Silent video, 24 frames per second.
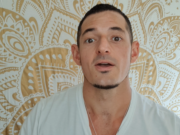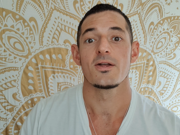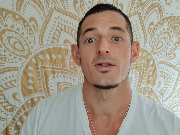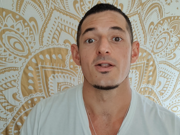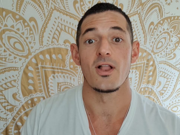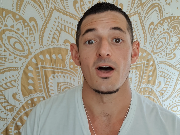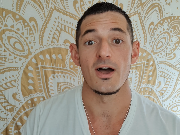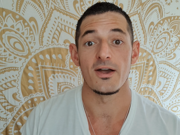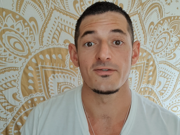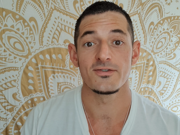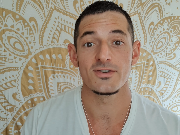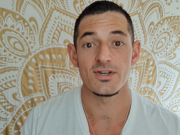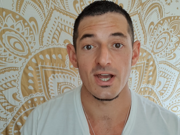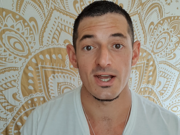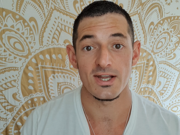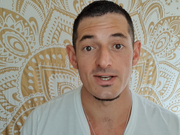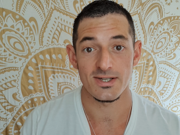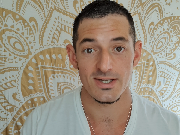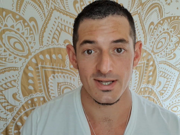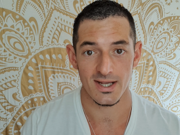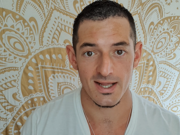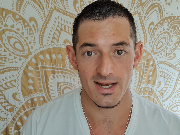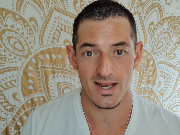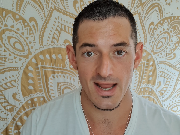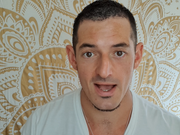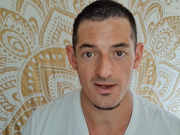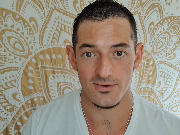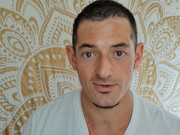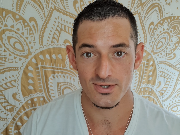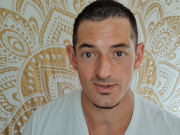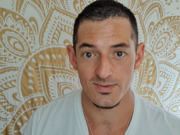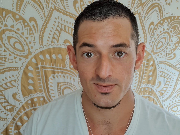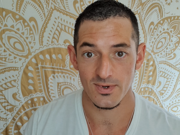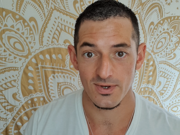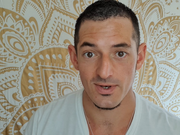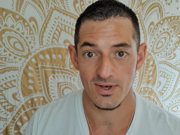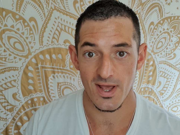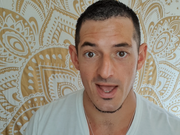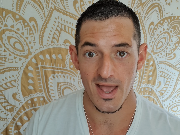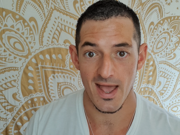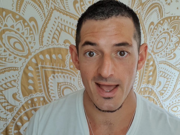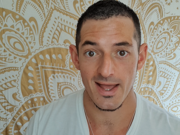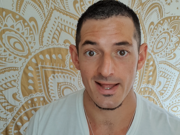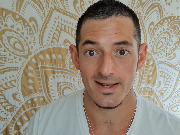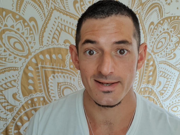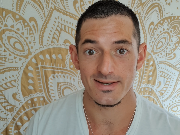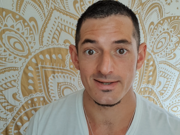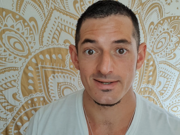life changing announcement
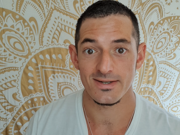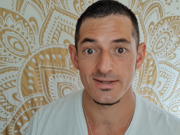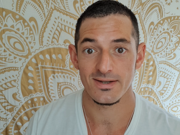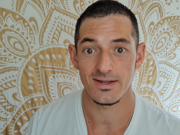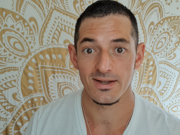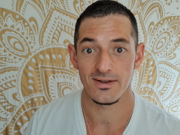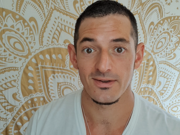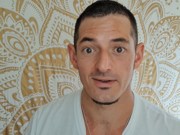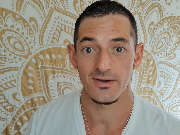and